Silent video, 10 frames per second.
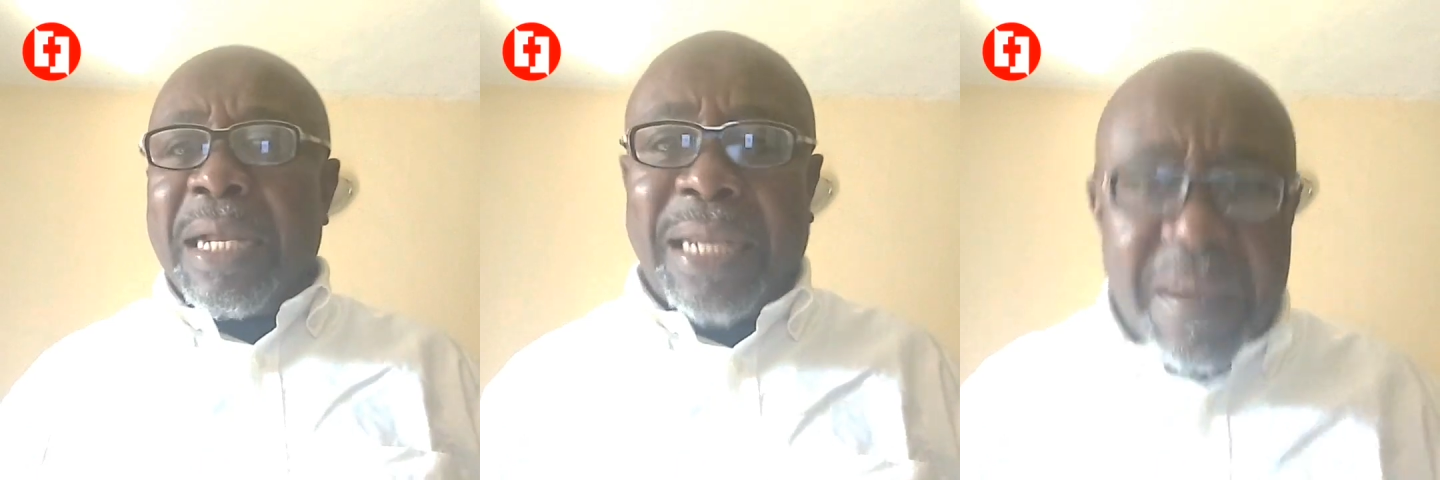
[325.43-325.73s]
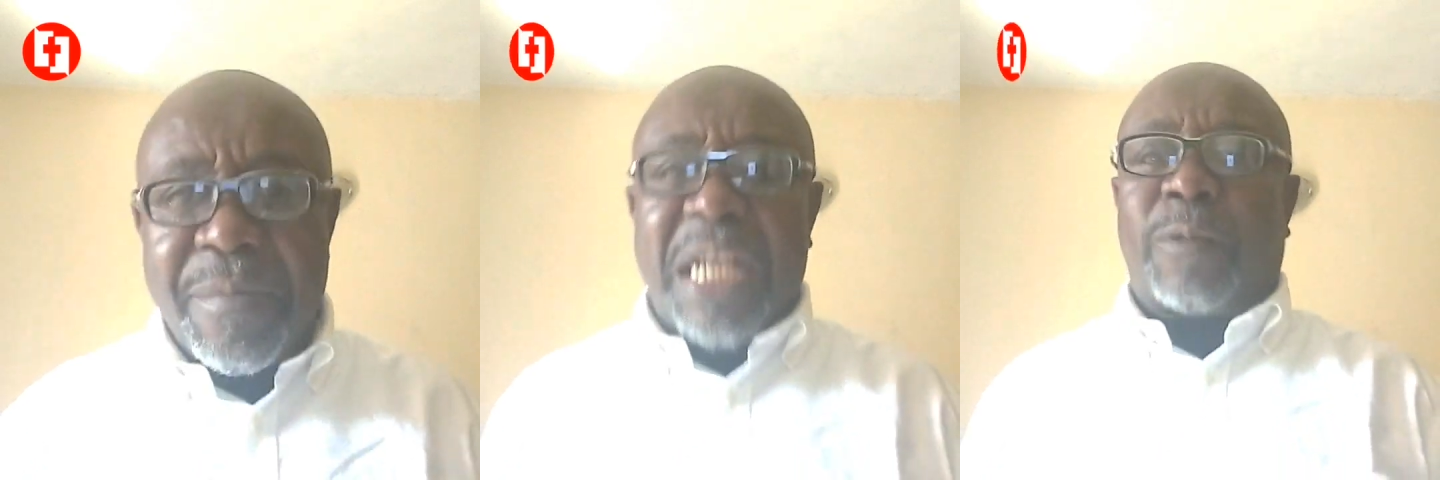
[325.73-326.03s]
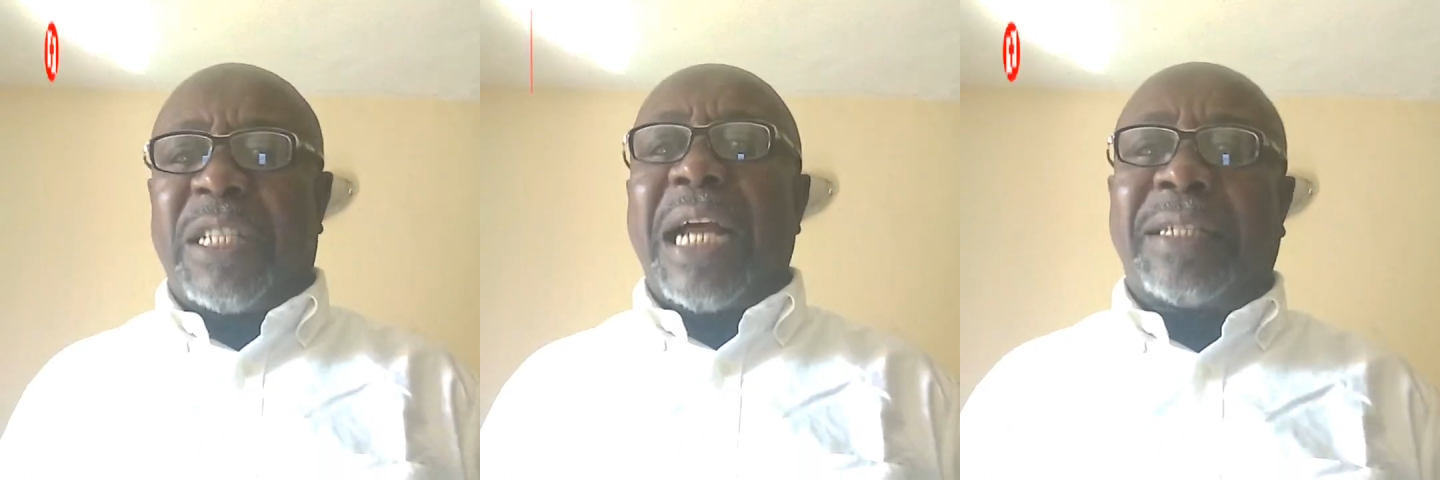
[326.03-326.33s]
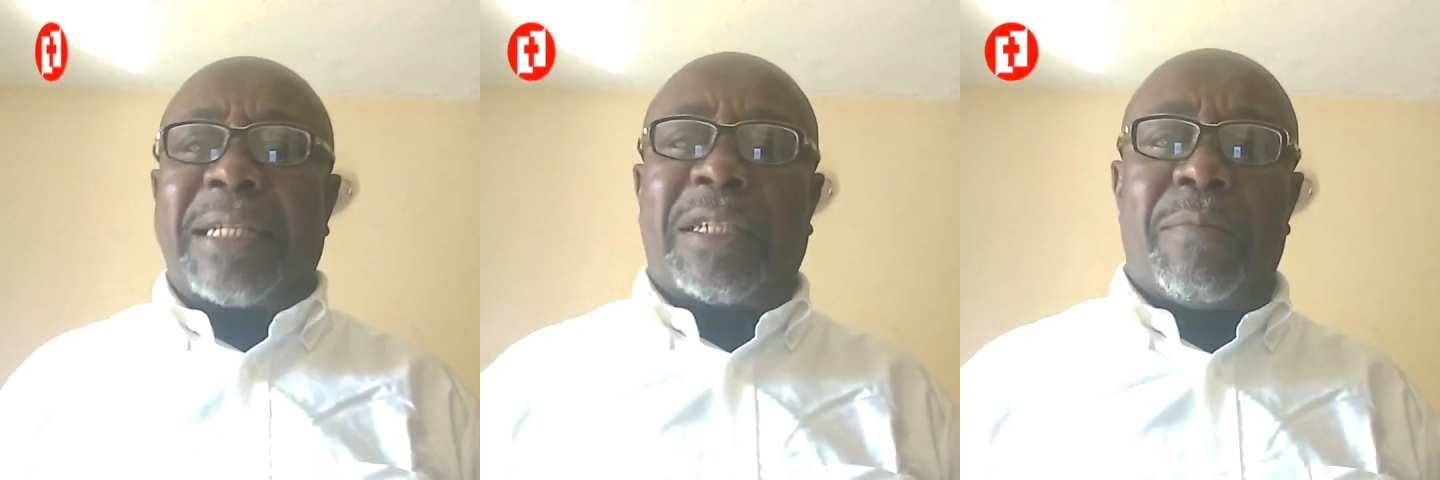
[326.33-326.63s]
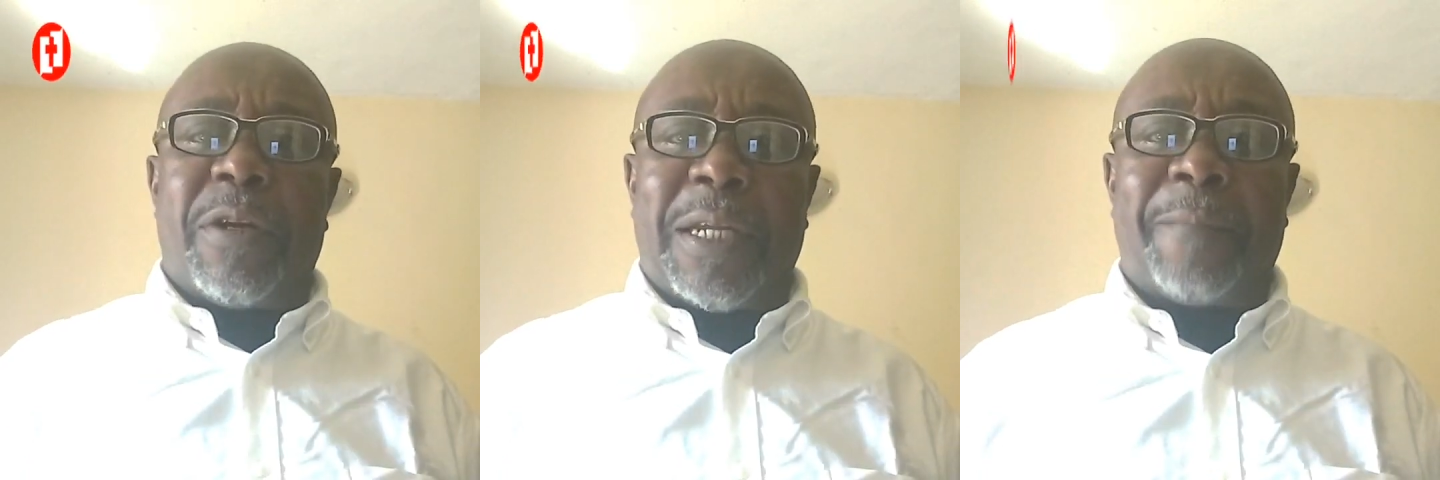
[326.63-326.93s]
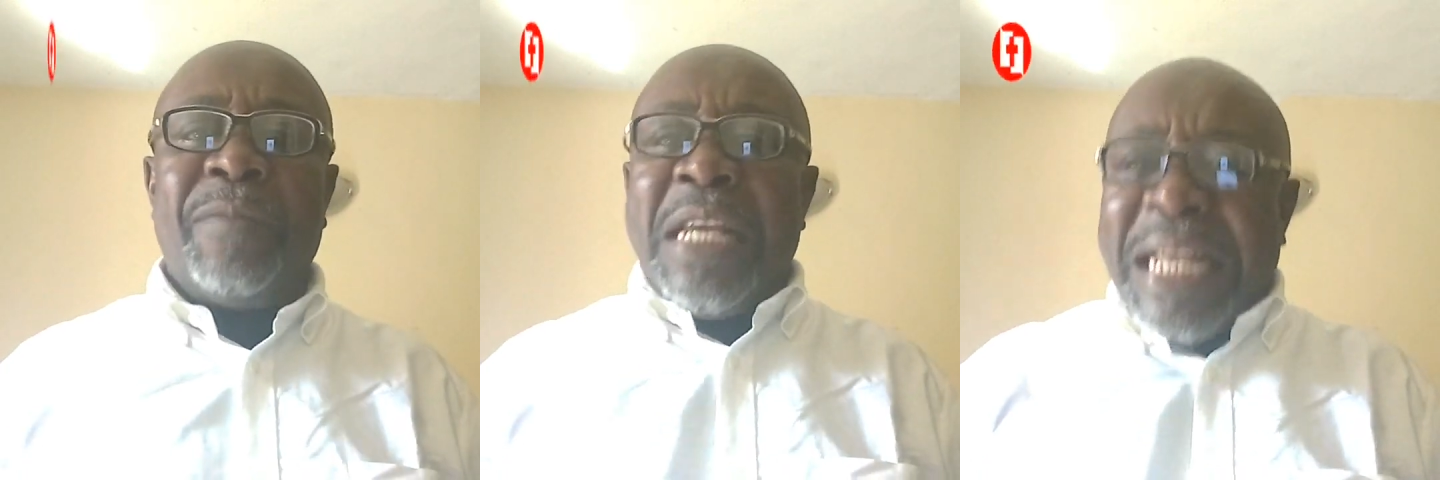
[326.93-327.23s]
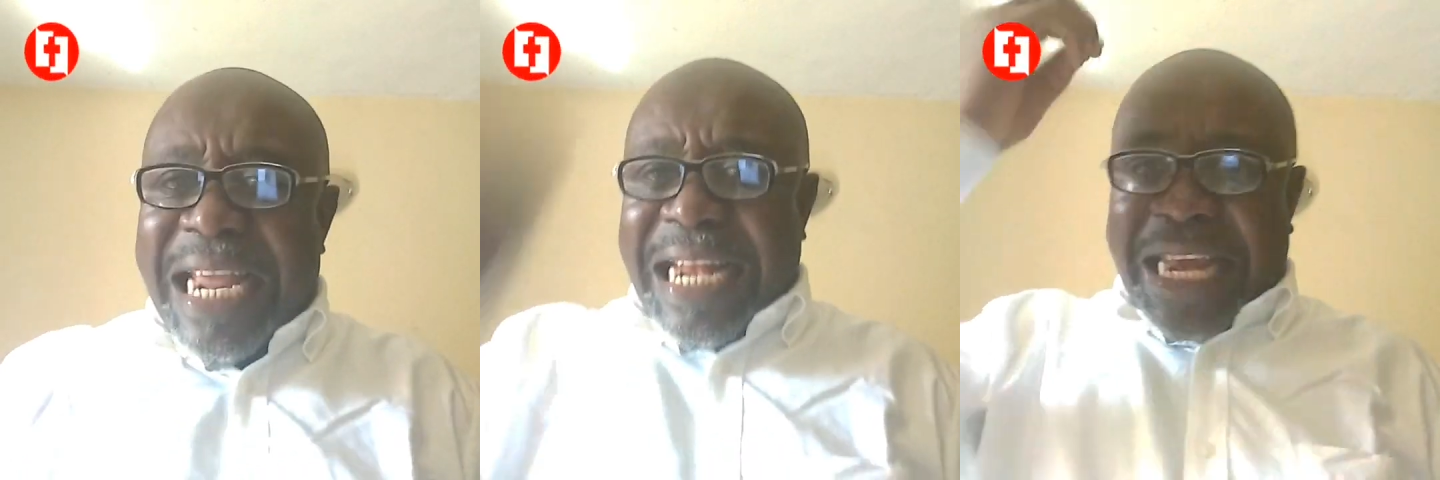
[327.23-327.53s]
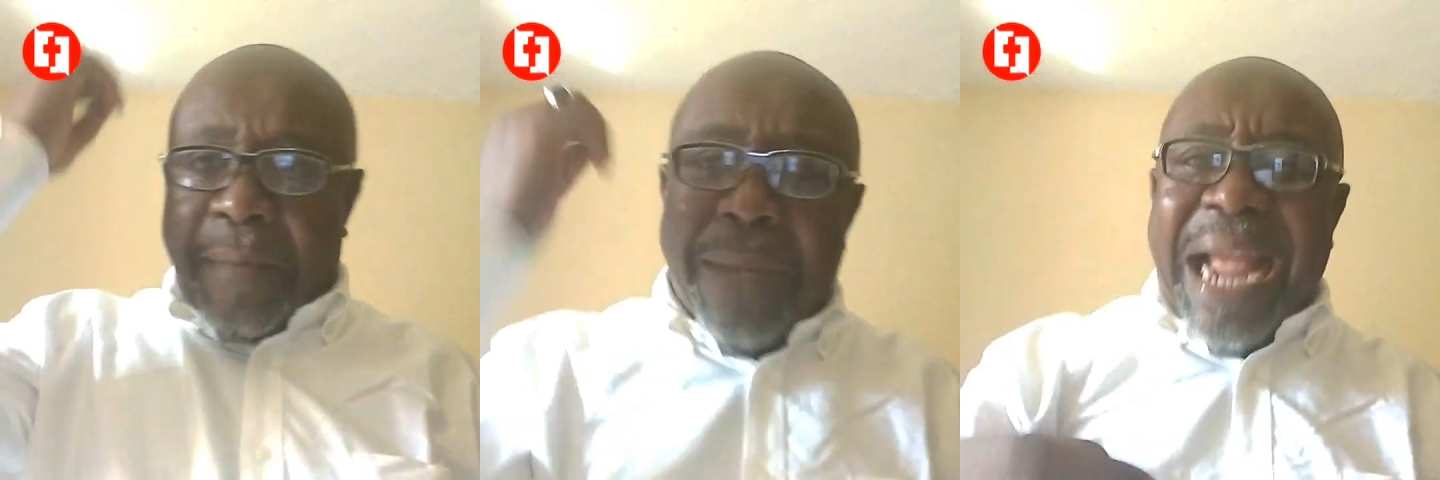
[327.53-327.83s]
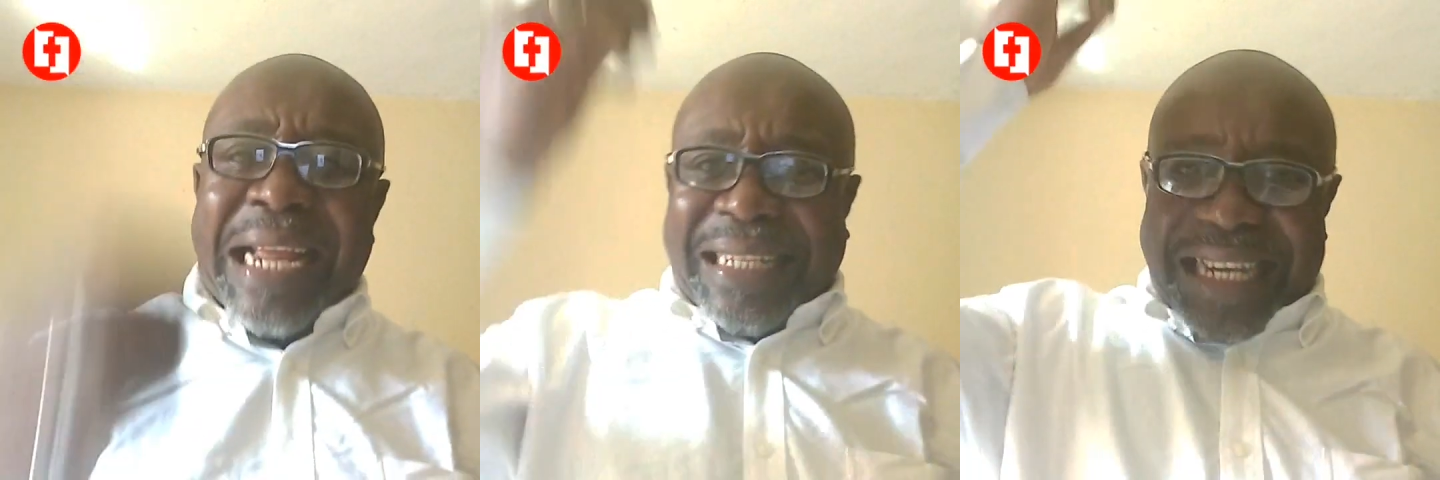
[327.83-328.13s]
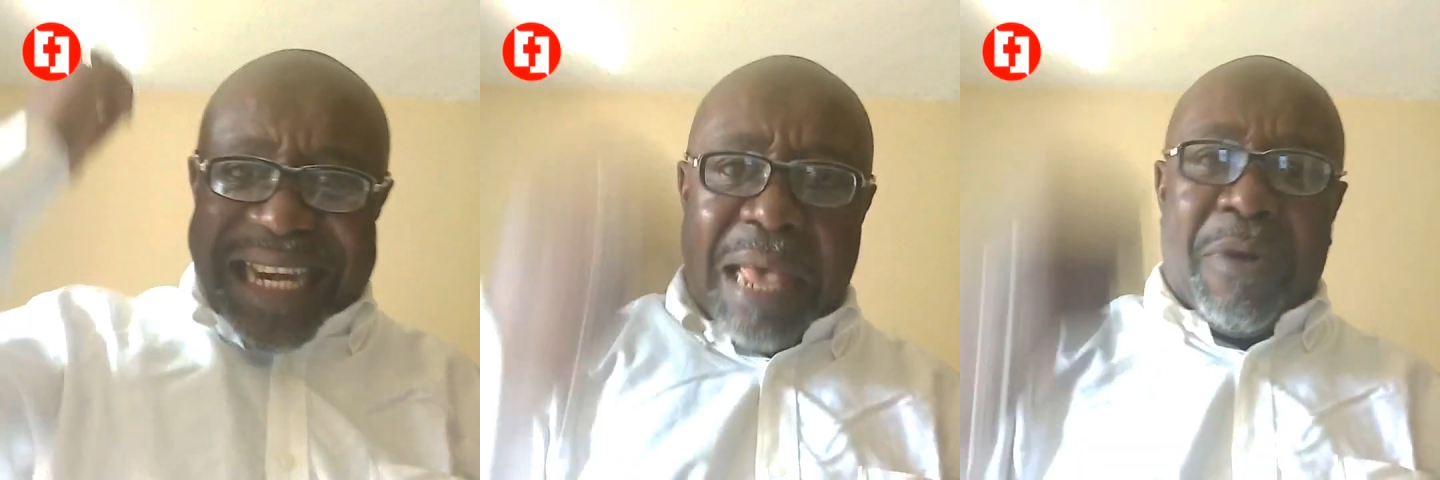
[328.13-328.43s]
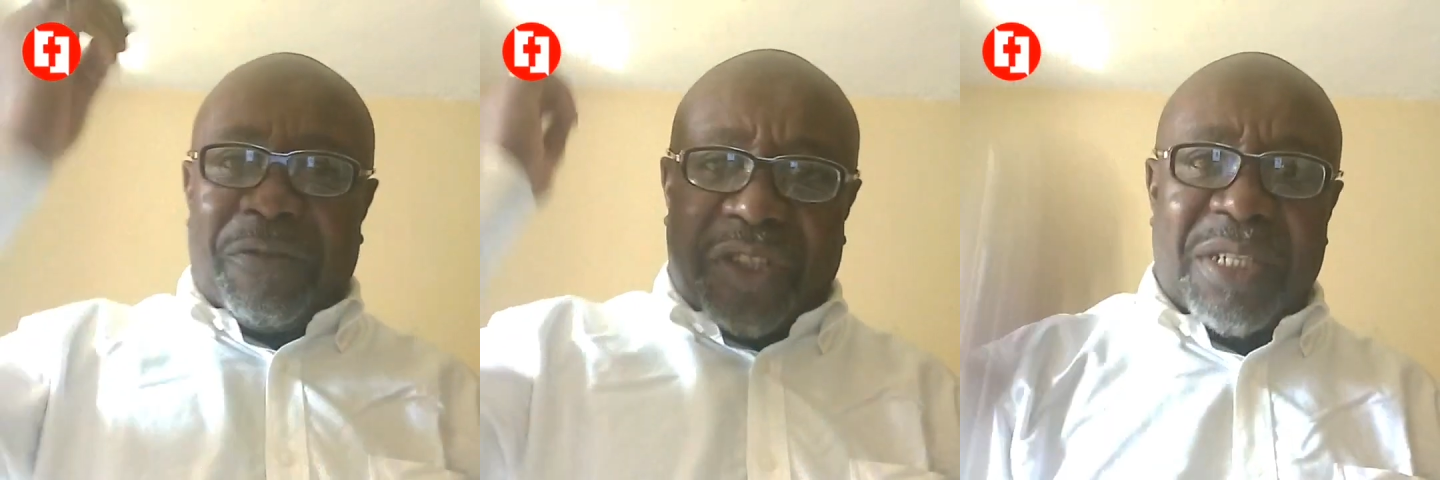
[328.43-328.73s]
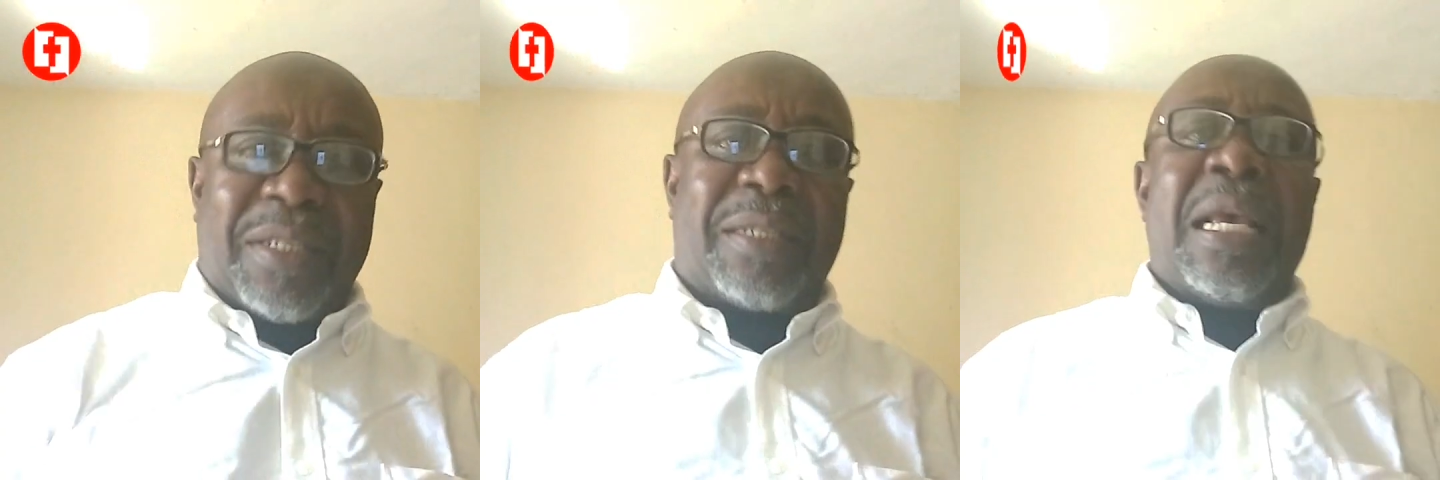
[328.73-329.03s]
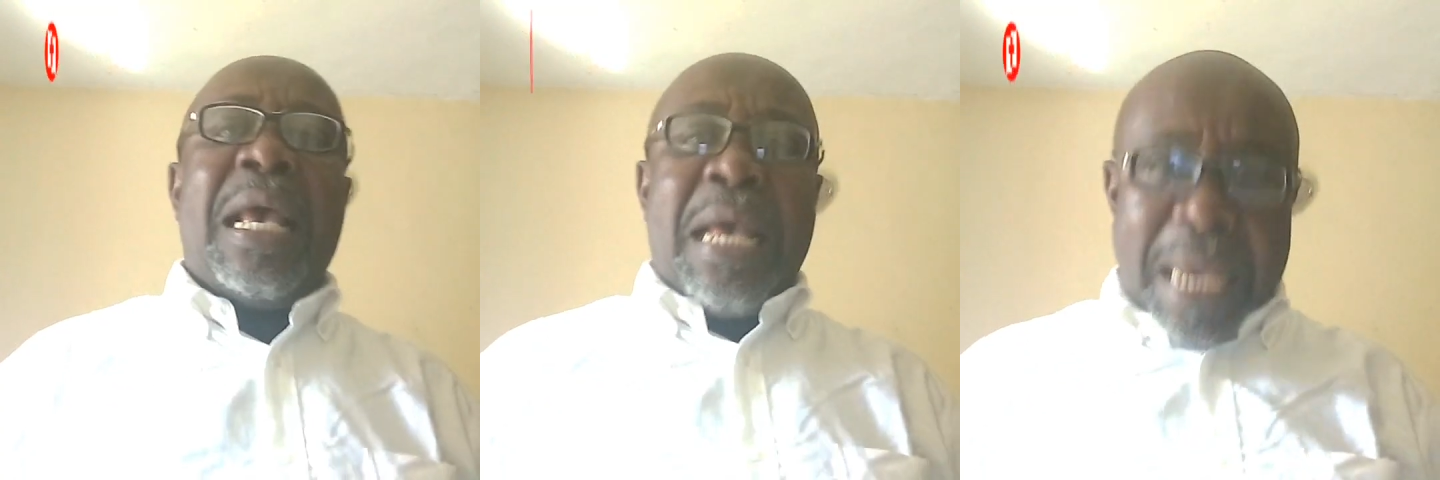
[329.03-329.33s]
Give me a special testimony. In the mighty name of Jesus,